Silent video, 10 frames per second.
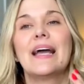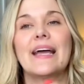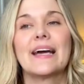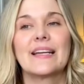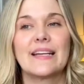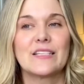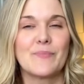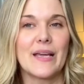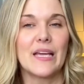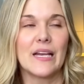and it is
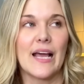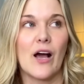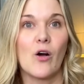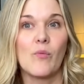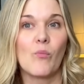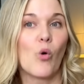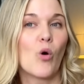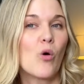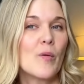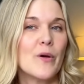making now
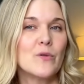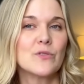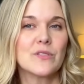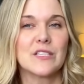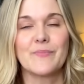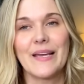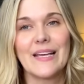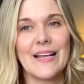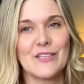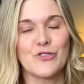more hormones. It's
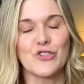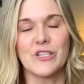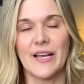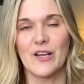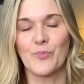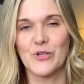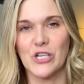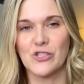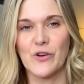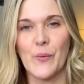making estrogen and
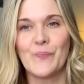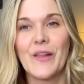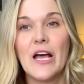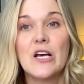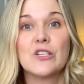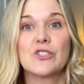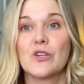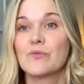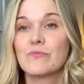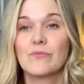progesterone.
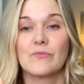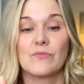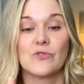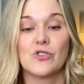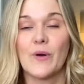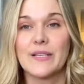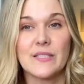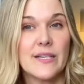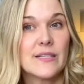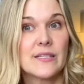So, do I
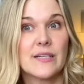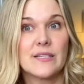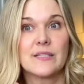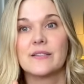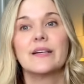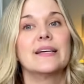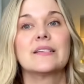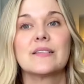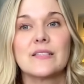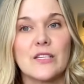see a cyst? Is this